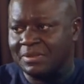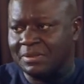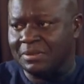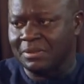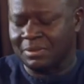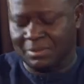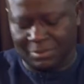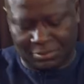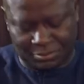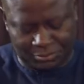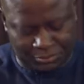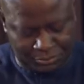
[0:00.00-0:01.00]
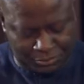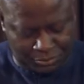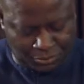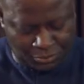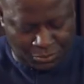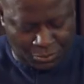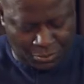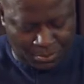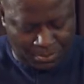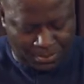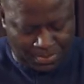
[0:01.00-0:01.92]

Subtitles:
Nothing is said.